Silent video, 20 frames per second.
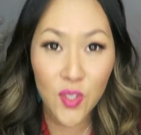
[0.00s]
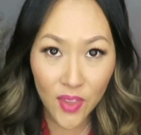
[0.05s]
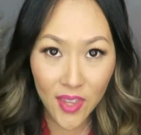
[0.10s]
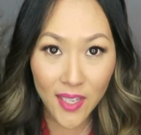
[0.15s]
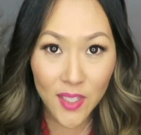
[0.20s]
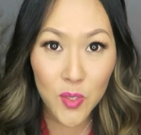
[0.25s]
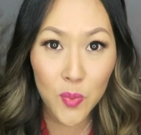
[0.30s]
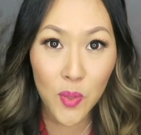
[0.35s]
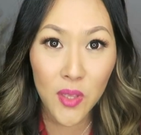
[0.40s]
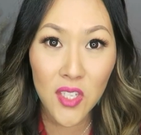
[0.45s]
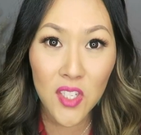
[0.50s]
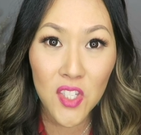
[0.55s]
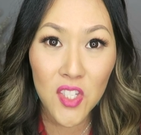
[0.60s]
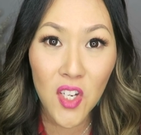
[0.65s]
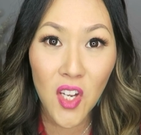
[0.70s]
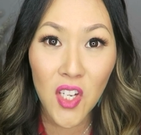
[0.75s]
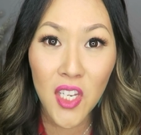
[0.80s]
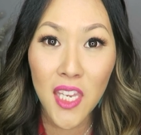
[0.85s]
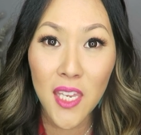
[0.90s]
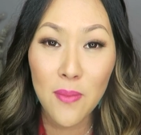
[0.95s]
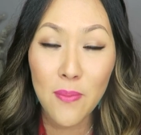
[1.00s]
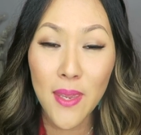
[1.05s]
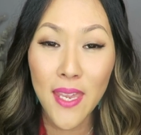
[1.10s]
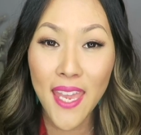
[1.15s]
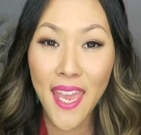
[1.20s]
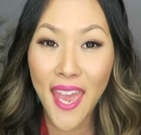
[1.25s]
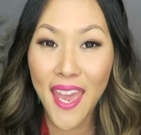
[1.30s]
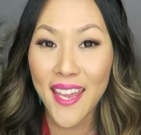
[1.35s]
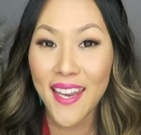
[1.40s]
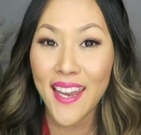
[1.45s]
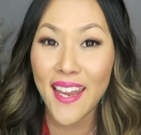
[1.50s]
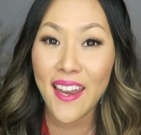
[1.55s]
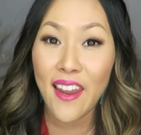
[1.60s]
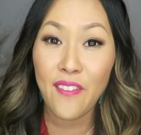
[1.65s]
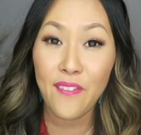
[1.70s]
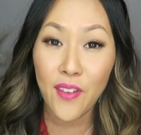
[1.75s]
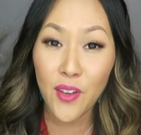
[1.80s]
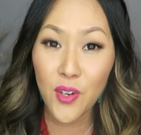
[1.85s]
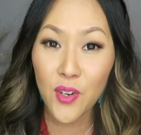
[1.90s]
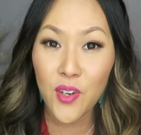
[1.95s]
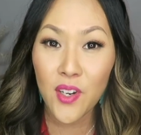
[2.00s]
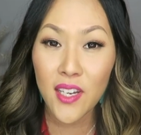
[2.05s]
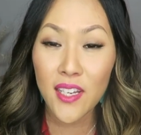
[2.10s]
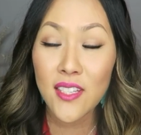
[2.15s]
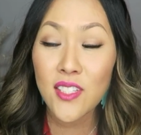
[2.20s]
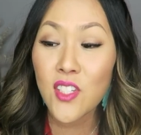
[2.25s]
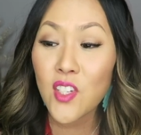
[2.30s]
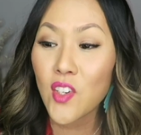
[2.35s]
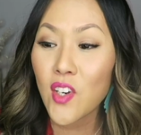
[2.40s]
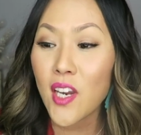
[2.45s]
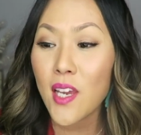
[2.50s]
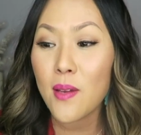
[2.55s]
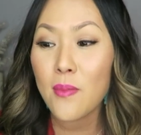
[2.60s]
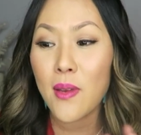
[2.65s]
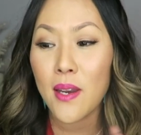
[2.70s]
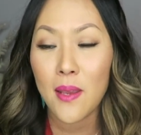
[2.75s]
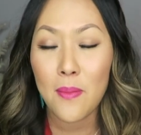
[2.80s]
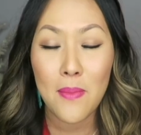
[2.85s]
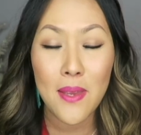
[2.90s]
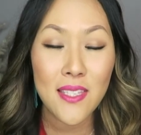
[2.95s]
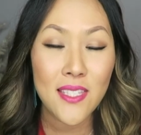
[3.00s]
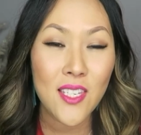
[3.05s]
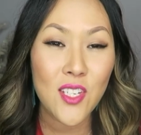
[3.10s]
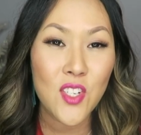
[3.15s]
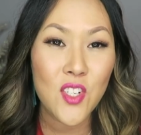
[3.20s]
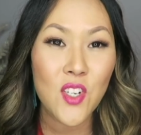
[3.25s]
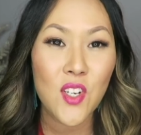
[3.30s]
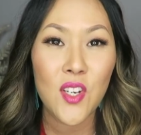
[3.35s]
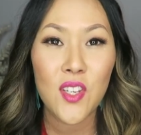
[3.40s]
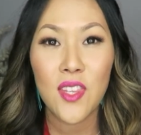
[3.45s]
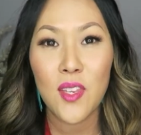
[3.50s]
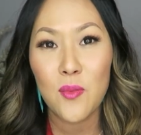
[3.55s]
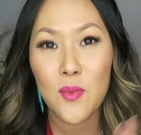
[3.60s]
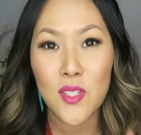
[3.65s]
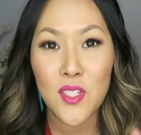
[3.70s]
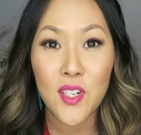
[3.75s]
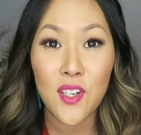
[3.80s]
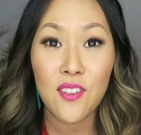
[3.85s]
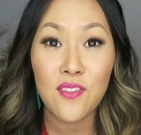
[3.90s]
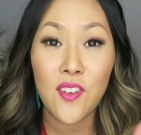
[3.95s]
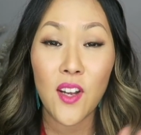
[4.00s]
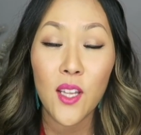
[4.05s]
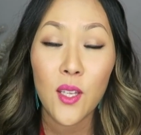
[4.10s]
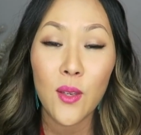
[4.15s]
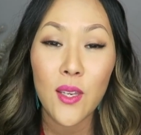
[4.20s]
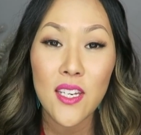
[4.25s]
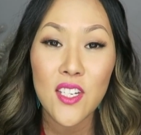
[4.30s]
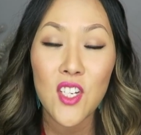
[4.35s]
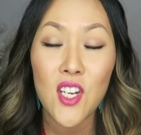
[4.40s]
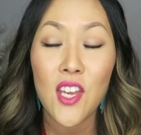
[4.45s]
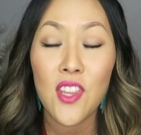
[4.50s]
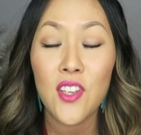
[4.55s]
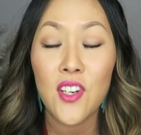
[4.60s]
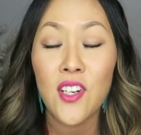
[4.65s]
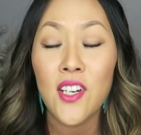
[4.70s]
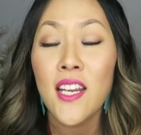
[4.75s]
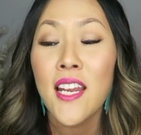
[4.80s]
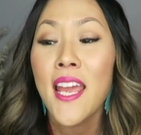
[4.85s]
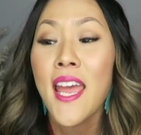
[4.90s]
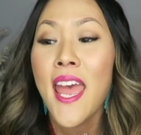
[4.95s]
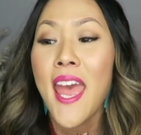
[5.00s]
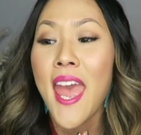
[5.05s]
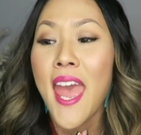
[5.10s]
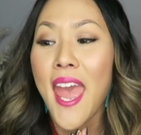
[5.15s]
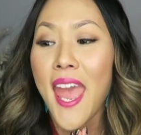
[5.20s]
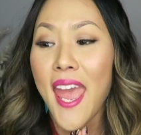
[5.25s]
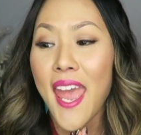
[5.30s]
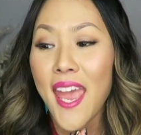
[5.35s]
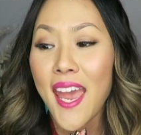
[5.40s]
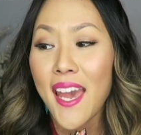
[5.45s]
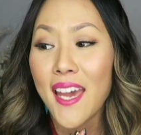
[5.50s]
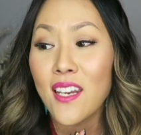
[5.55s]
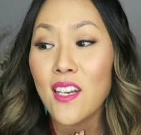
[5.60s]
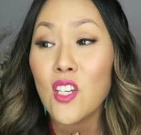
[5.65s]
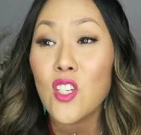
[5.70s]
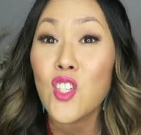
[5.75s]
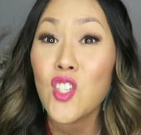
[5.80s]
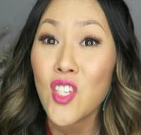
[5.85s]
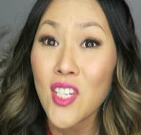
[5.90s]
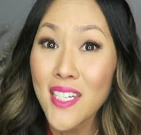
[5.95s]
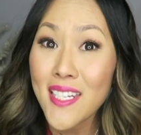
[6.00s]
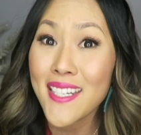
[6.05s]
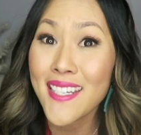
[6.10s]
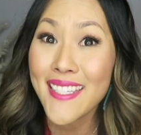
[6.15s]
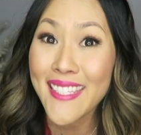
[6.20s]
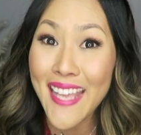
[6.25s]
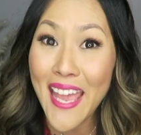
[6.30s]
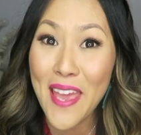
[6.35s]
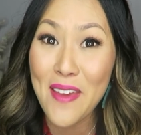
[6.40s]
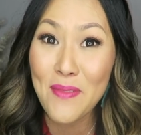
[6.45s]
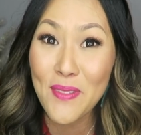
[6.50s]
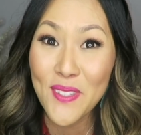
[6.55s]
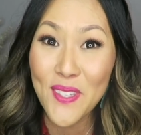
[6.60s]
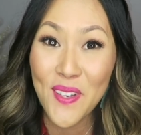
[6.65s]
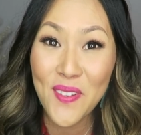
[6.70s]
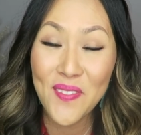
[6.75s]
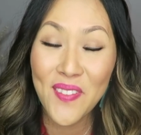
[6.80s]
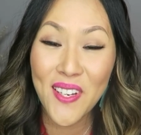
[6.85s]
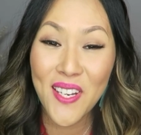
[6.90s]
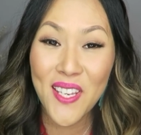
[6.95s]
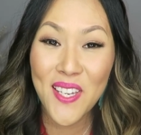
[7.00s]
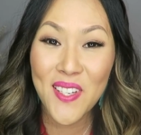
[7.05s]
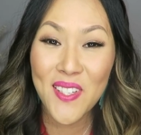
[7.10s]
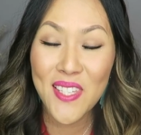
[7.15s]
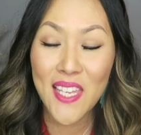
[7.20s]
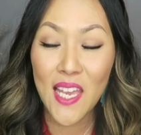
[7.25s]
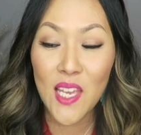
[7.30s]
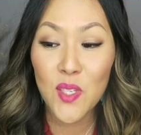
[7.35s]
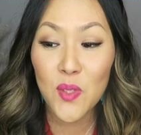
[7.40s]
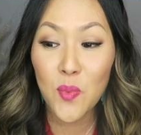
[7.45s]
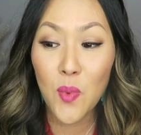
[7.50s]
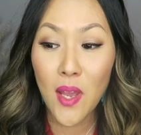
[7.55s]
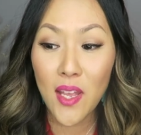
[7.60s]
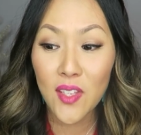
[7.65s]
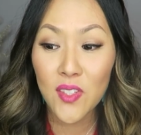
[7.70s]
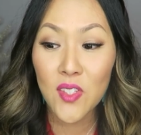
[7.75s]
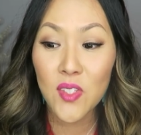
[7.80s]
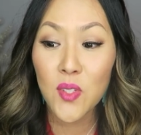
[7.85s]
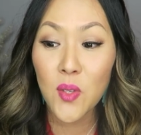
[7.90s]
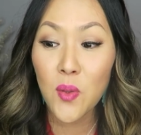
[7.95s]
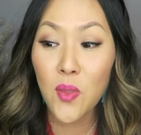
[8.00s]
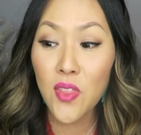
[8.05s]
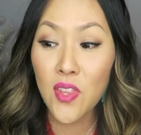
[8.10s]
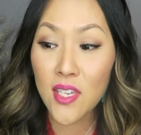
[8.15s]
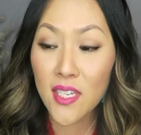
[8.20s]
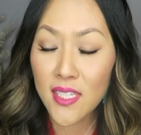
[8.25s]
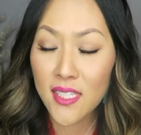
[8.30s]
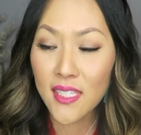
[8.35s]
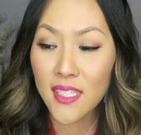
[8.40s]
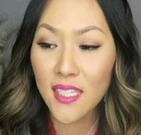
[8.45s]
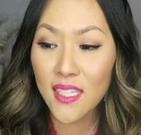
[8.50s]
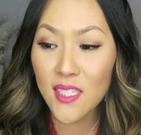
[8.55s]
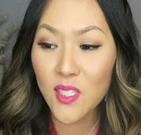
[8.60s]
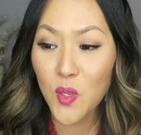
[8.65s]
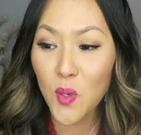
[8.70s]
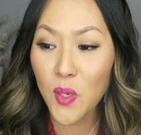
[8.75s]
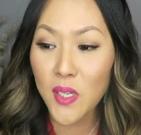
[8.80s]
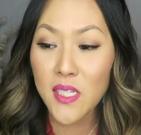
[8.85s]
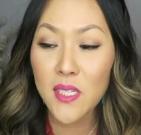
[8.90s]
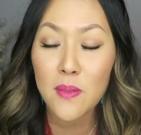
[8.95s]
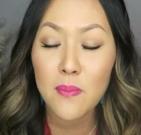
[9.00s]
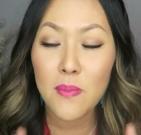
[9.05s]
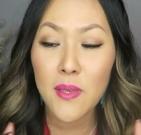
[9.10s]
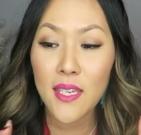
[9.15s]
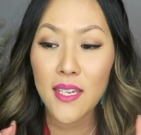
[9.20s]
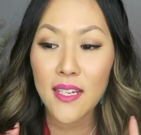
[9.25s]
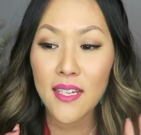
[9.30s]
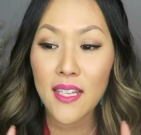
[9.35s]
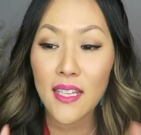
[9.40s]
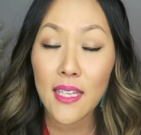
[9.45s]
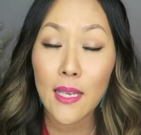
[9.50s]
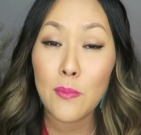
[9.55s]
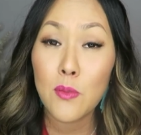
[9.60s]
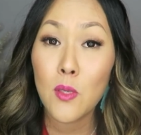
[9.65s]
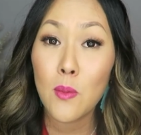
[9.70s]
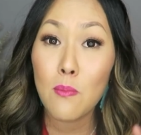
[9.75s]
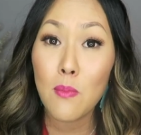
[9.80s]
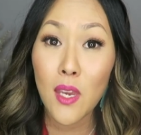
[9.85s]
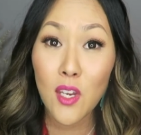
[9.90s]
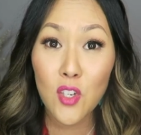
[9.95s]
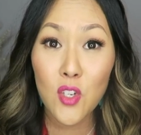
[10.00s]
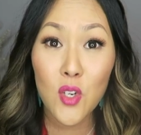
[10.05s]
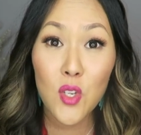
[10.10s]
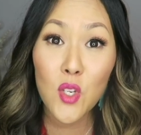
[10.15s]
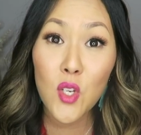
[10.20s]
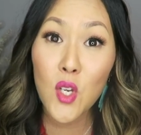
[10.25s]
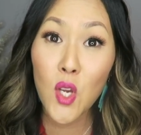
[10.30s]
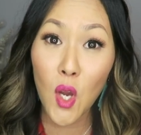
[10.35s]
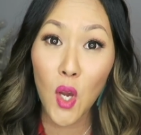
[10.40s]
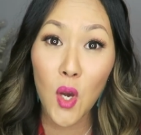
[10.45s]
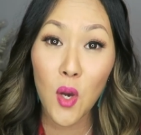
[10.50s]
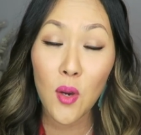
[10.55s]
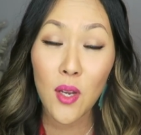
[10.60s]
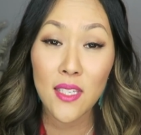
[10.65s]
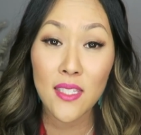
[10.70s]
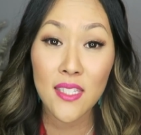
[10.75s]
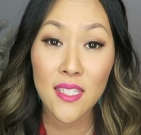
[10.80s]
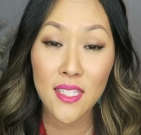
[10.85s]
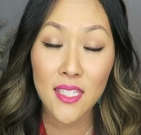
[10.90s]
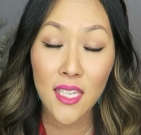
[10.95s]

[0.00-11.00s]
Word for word: So that's when the stalking began and I found her on Instagram and I messaged her and then we started following each other. And she does Amazon videos as well. So this is going to be a collab. So make sure you go and